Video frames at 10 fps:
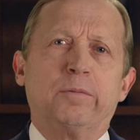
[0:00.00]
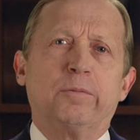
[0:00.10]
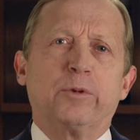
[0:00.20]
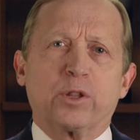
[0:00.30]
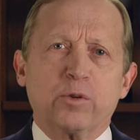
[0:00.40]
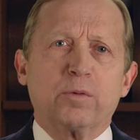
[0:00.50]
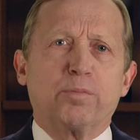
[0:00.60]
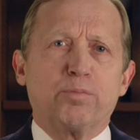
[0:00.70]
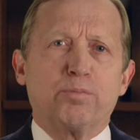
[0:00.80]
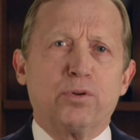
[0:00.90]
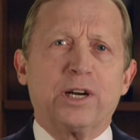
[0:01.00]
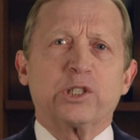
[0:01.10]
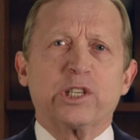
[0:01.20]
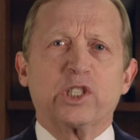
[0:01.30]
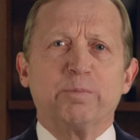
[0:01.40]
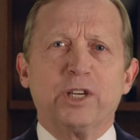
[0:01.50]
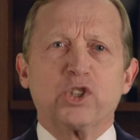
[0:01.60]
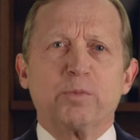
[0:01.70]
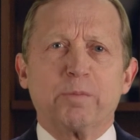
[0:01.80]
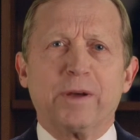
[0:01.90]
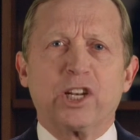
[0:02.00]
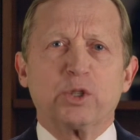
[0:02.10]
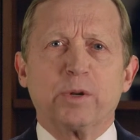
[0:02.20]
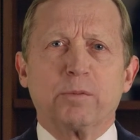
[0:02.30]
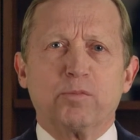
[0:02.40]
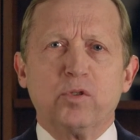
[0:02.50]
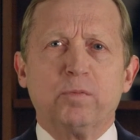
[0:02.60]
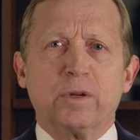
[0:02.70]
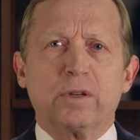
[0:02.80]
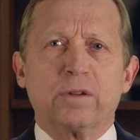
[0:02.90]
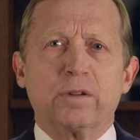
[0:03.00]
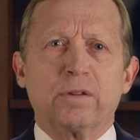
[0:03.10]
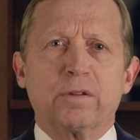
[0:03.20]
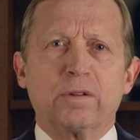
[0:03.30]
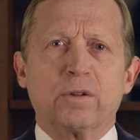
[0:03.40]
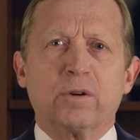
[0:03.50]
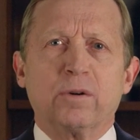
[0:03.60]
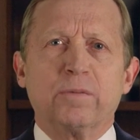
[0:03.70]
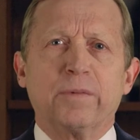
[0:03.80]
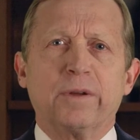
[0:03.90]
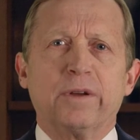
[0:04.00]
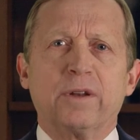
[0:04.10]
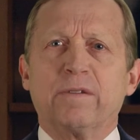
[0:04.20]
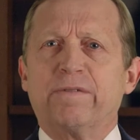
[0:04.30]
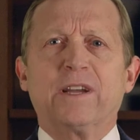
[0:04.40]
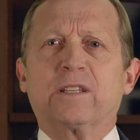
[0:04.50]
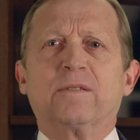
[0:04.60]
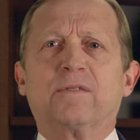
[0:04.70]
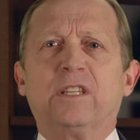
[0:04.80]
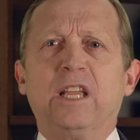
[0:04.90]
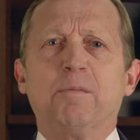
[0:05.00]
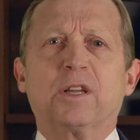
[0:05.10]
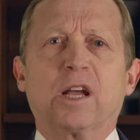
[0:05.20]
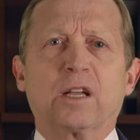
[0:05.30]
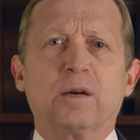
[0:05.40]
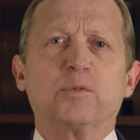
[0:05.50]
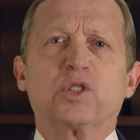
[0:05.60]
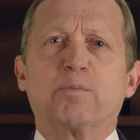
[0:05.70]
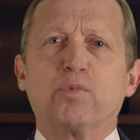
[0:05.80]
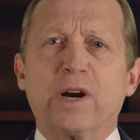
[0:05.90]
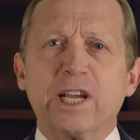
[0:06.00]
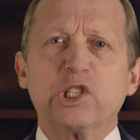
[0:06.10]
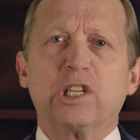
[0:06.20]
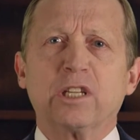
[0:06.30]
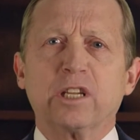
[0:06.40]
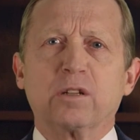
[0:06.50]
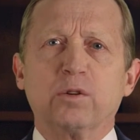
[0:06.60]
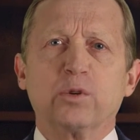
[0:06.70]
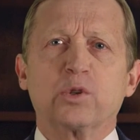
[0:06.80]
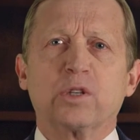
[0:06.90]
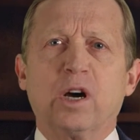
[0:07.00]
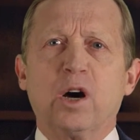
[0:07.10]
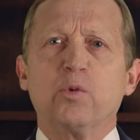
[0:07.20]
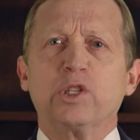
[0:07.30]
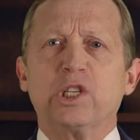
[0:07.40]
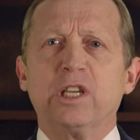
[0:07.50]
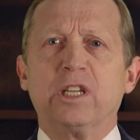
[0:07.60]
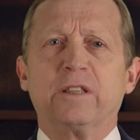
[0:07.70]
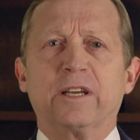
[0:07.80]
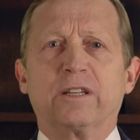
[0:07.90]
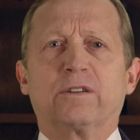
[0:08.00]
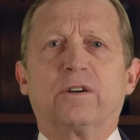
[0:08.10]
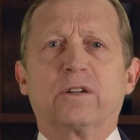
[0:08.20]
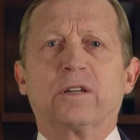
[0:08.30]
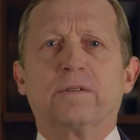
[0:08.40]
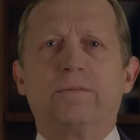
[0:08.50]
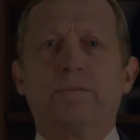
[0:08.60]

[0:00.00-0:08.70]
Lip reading: With good process measurement, management improvement, though, an effective team can come surprisingly close to always hitting that target.